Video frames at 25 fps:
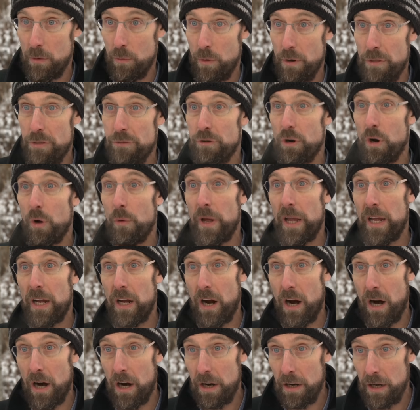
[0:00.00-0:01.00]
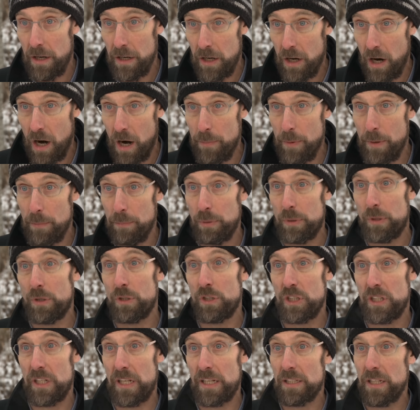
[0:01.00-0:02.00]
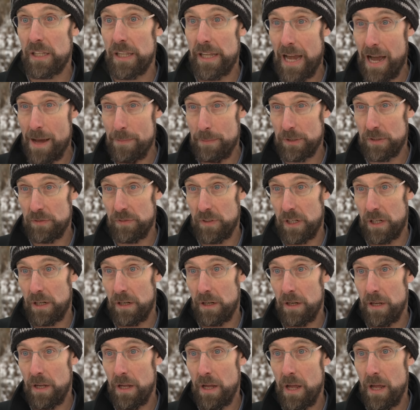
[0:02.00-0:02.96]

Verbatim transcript: We're throwing our carbon pollution into the atmosphere.